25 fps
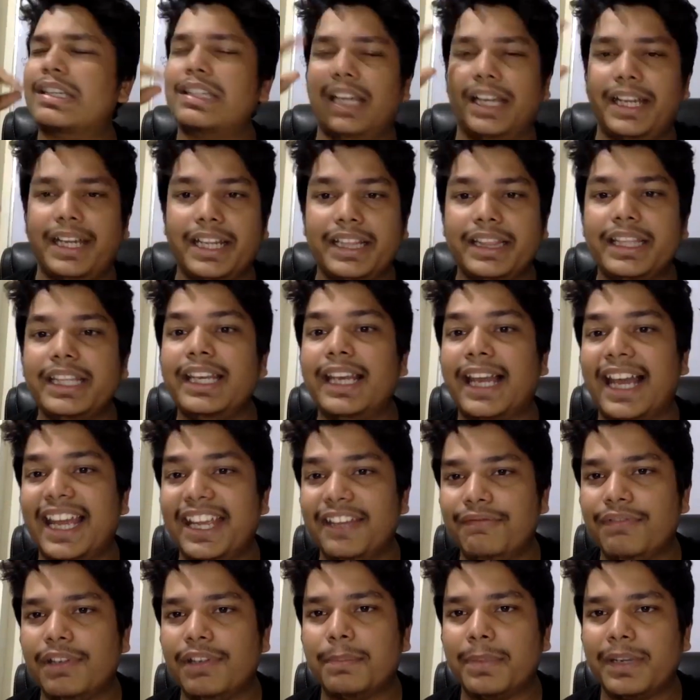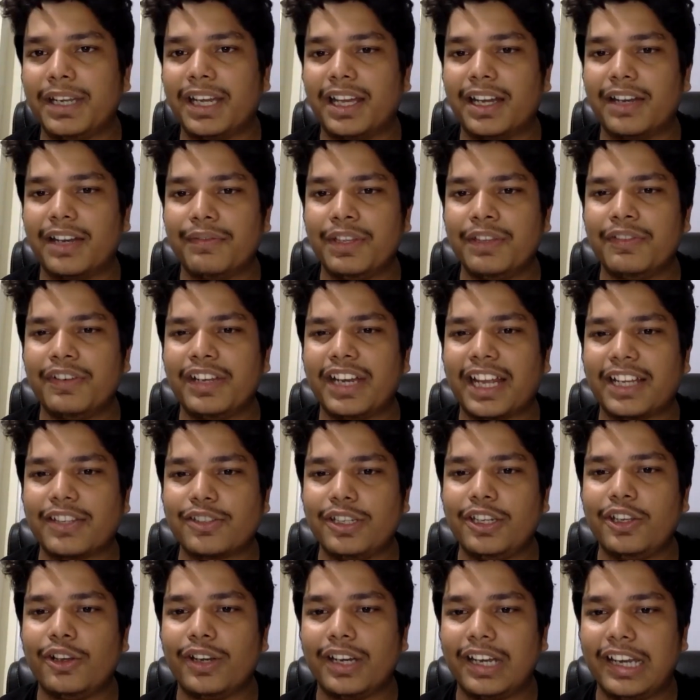client in the live webinar. We were
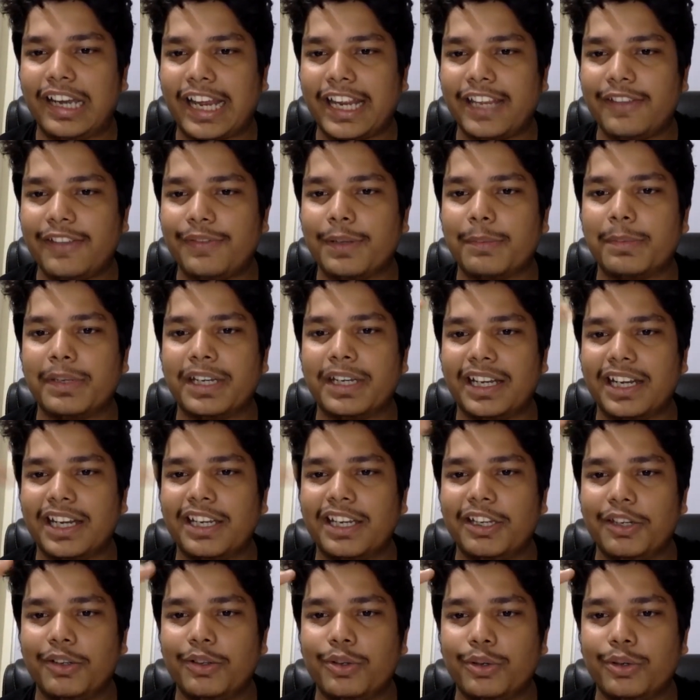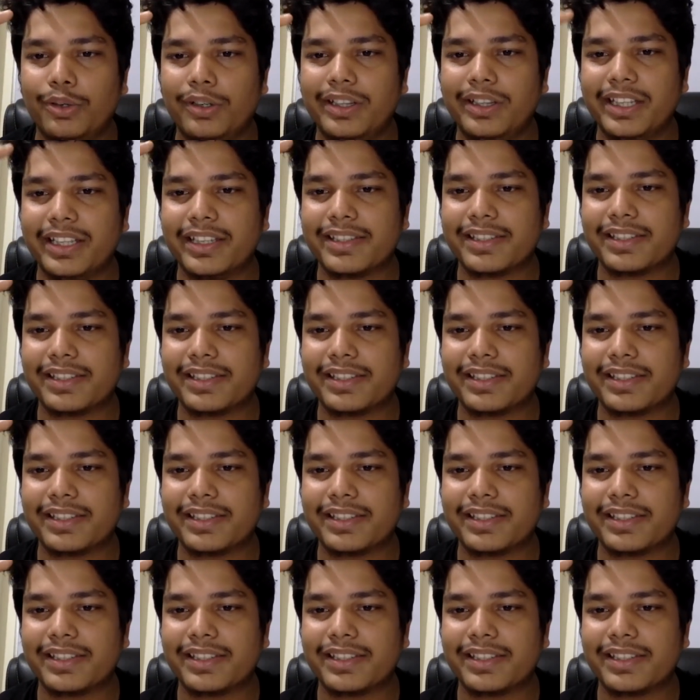actually on a live webinar and you told this.